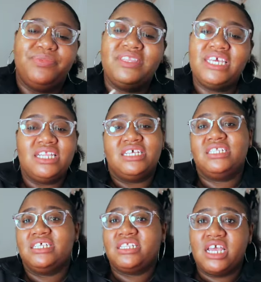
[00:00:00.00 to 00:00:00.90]

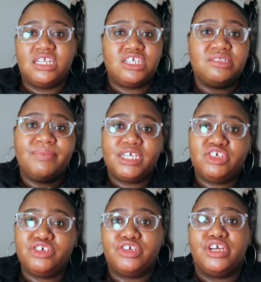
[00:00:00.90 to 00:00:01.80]
needless to say, just make
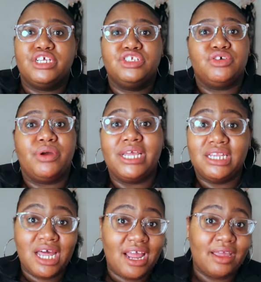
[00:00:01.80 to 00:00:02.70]
sure you're
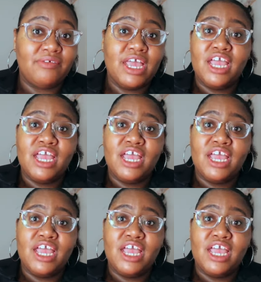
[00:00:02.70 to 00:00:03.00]
enjoying life.